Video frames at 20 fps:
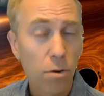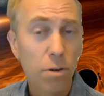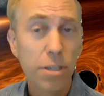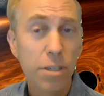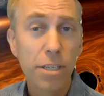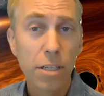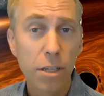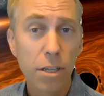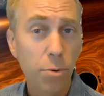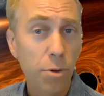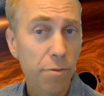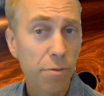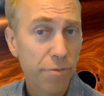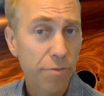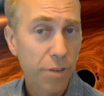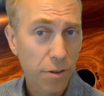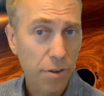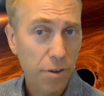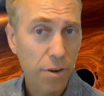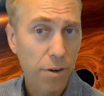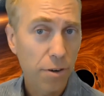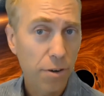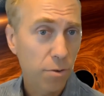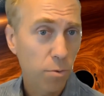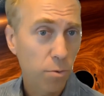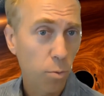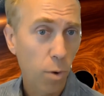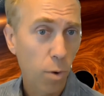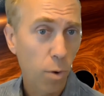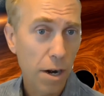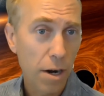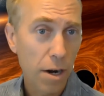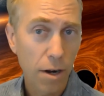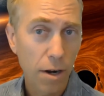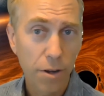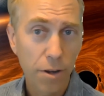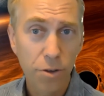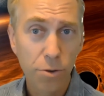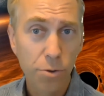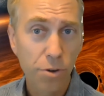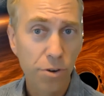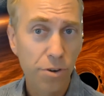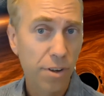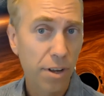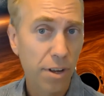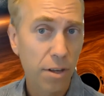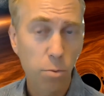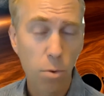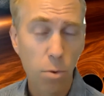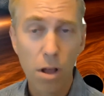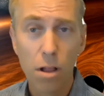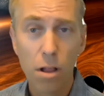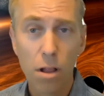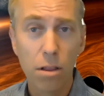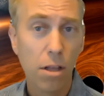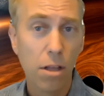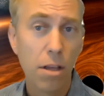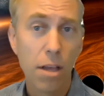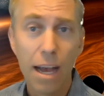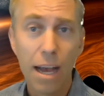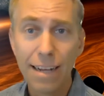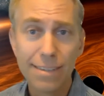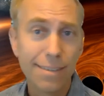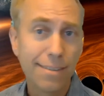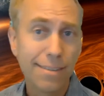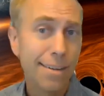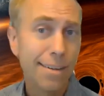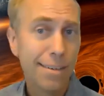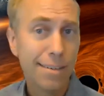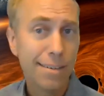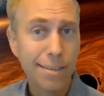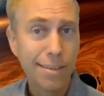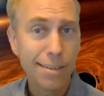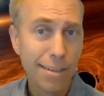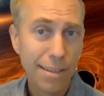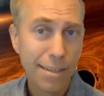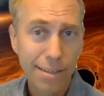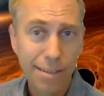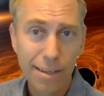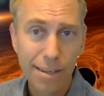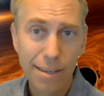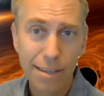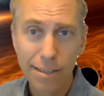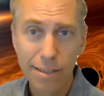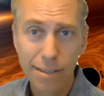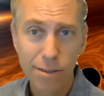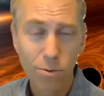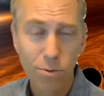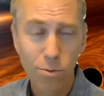enormous models or dealing with filters where a user says, well,